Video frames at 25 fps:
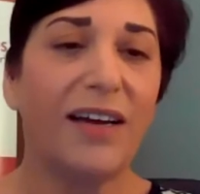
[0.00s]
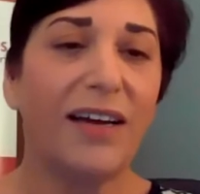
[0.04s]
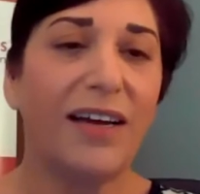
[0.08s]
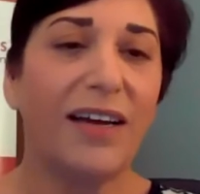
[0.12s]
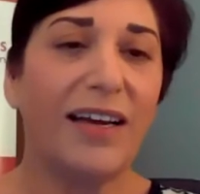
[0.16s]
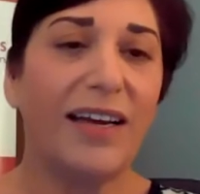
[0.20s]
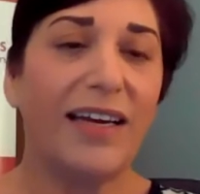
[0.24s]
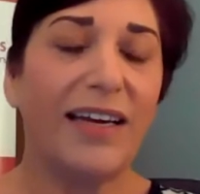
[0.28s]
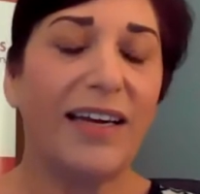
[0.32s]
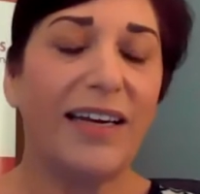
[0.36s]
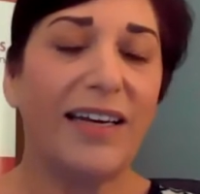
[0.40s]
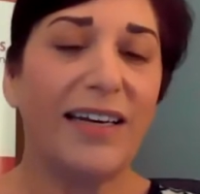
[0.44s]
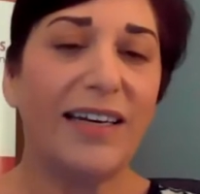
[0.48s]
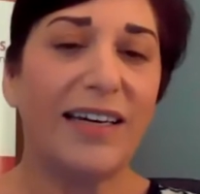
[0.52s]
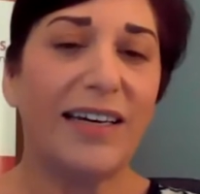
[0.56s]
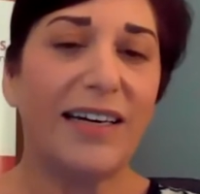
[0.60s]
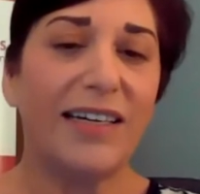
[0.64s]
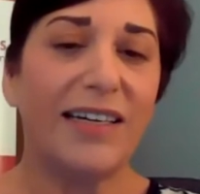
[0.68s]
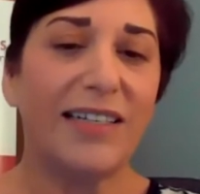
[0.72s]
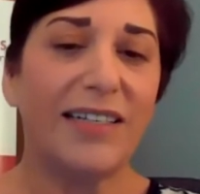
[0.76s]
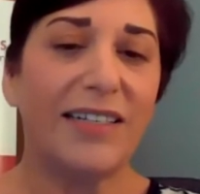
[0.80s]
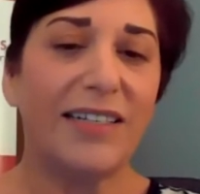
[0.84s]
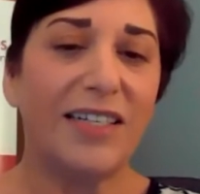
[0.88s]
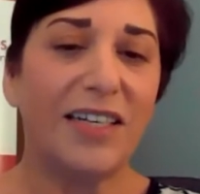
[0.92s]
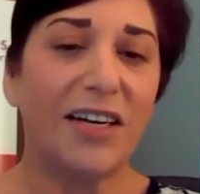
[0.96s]

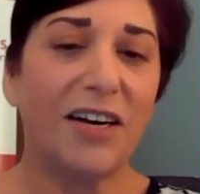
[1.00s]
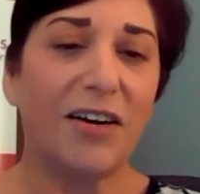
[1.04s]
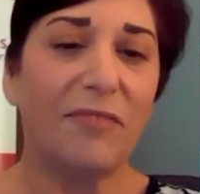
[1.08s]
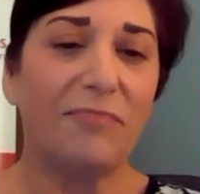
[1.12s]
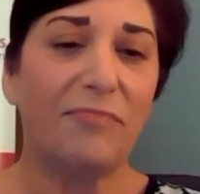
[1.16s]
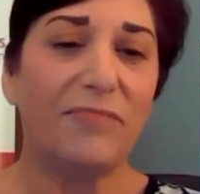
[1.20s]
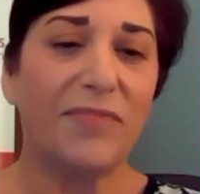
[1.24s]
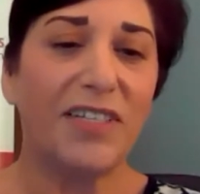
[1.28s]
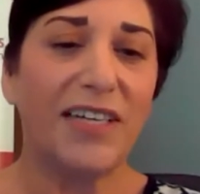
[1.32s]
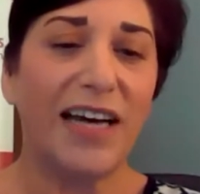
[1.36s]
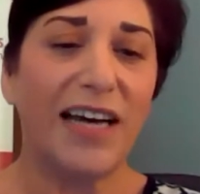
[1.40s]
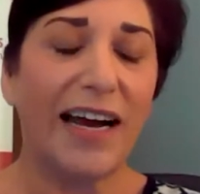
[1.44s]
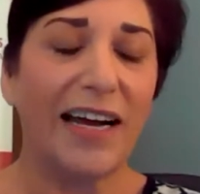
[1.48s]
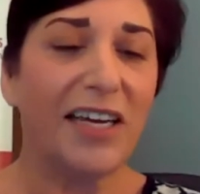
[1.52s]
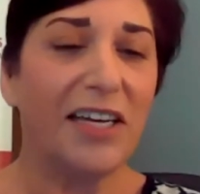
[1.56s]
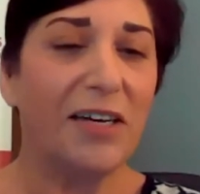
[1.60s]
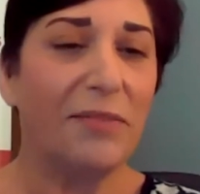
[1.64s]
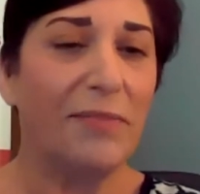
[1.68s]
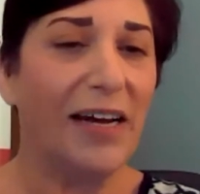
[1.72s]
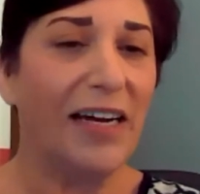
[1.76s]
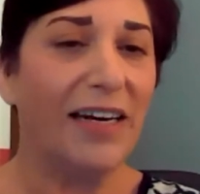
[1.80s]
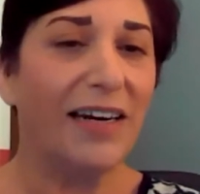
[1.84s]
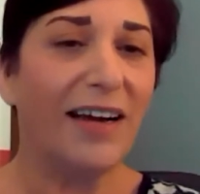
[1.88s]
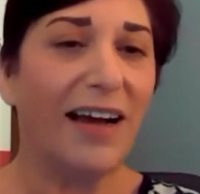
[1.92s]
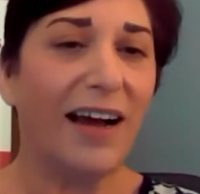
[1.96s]
and
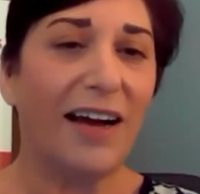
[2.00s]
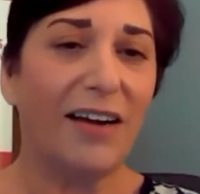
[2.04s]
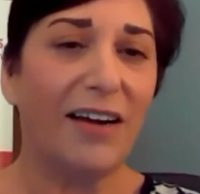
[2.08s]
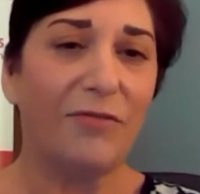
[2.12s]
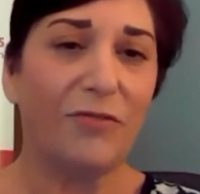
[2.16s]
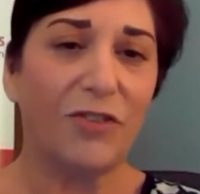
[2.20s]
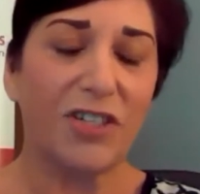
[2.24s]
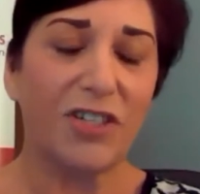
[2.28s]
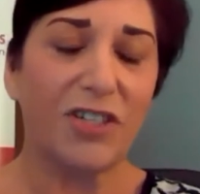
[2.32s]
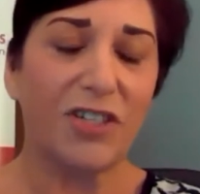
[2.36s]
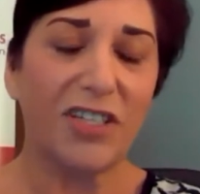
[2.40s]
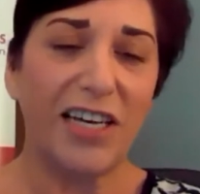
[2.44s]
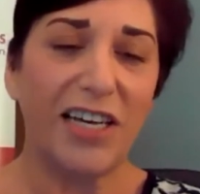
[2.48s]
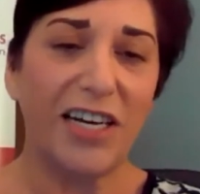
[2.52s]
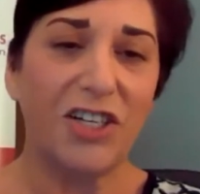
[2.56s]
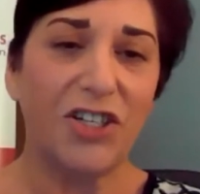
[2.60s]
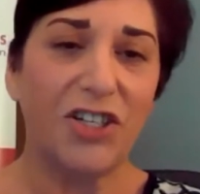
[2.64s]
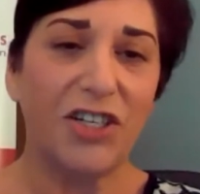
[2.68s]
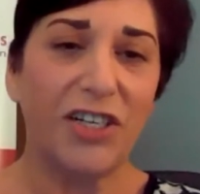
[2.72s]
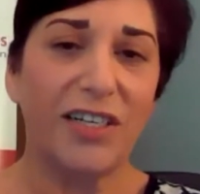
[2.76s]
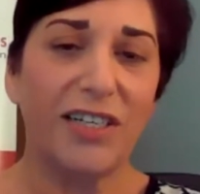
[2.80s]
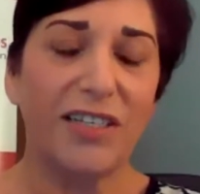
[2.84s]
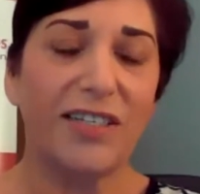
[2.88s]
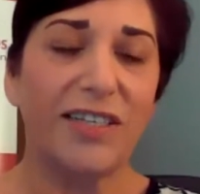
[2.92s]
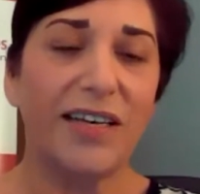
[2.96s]
document
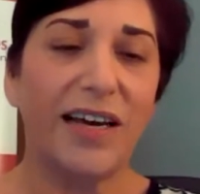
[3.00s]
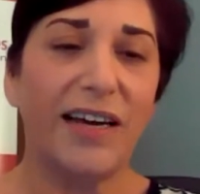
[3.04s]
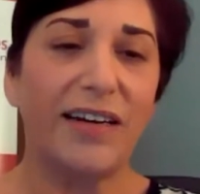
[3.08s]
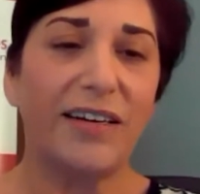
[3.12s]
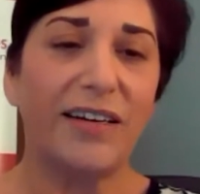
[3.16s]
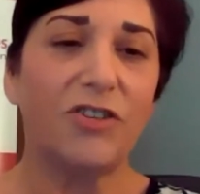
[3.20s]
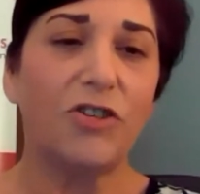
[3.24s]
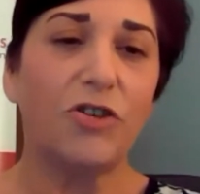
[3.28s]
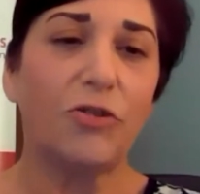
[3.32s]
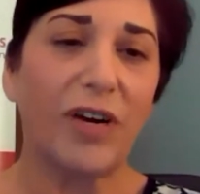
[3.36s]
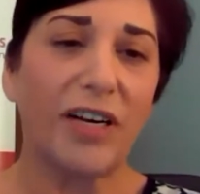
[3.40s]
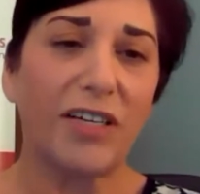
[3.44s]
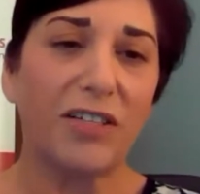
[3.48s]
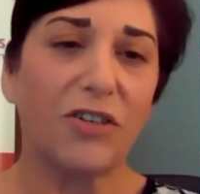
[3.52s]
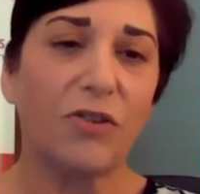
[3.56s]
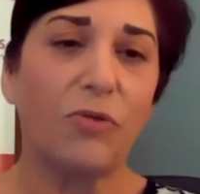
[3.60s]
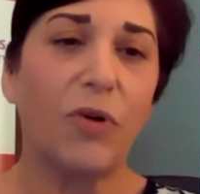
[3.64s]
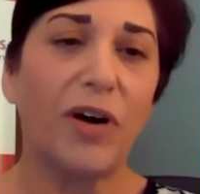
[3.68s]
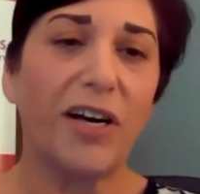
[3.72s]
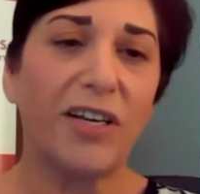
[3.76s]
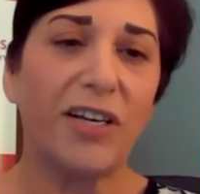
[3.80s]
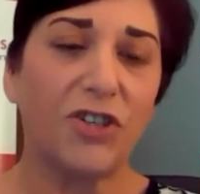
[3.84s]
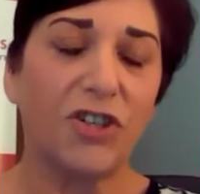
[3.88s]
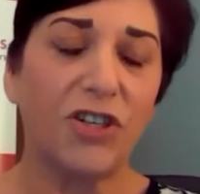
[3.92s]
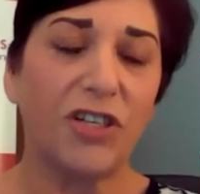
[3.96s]
conversations and address
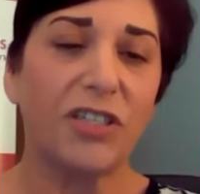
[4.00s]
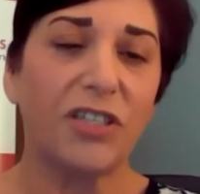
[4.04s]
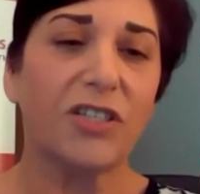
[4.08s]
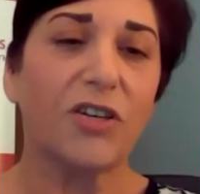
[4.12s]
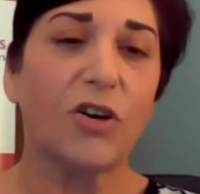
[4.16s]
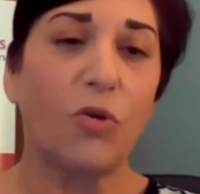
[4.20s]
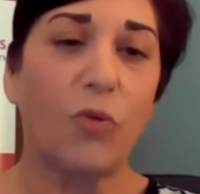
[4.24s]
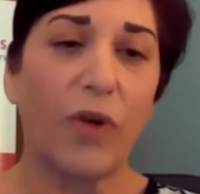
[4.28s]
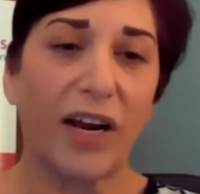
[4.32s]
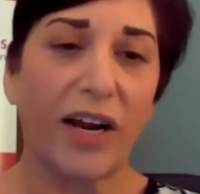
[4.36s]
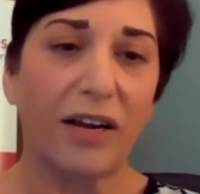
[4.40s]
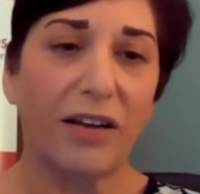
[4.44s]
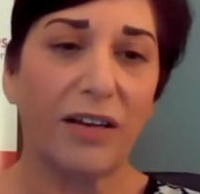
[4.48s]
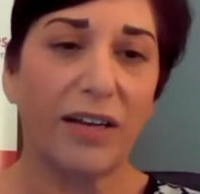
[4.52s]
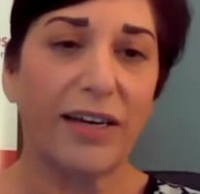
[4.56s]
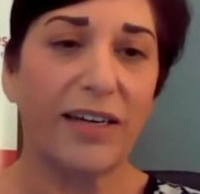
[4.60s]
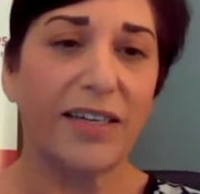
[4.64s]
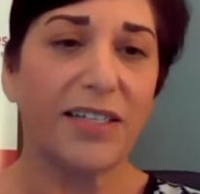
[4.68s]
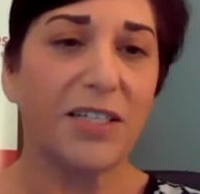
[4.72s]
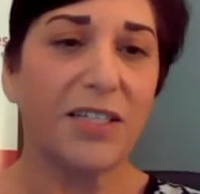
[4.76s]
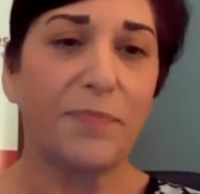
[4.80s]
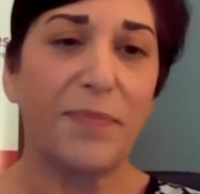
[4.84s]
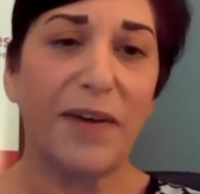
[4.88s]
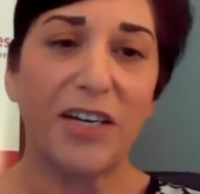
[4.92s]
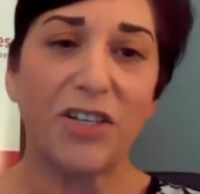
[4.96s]
questions quickly,
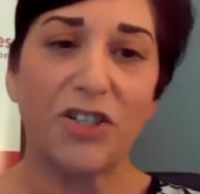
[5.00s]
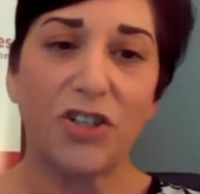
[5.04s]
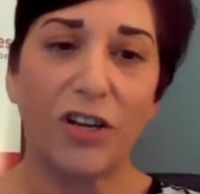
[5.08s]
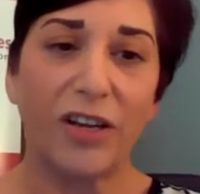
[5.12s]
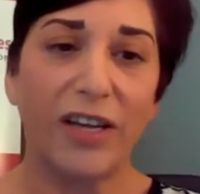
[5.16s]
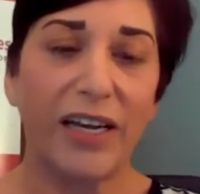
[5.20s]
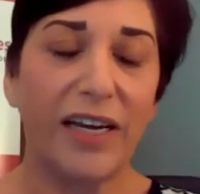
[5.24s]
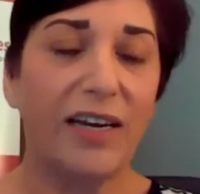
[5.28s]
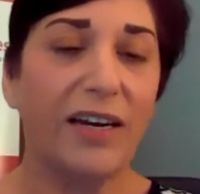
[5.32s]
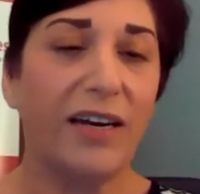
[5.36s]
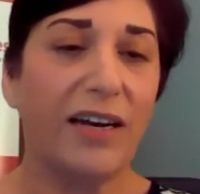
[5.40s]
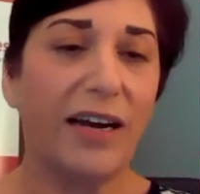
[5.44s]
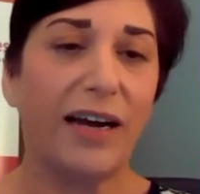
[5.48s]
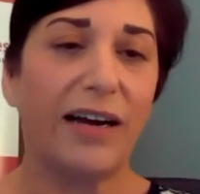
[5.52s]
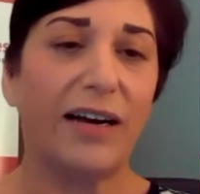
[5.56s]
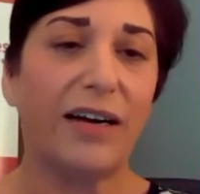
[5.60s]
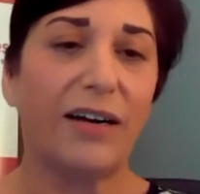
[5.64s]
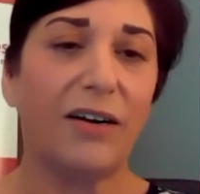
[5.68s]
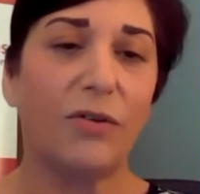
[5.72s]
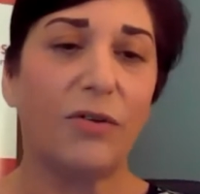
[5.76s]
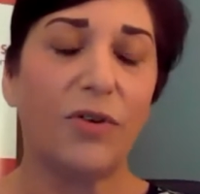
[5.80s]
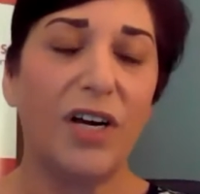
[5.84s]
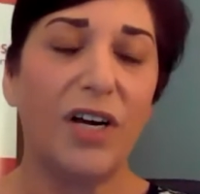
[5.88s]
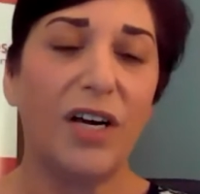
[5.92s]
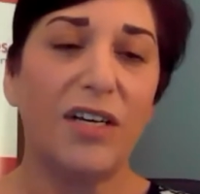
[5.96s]
especially
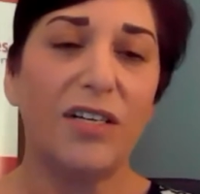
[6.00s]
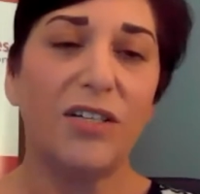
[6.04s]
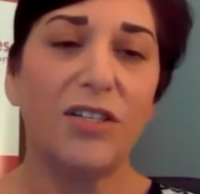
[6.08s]
now.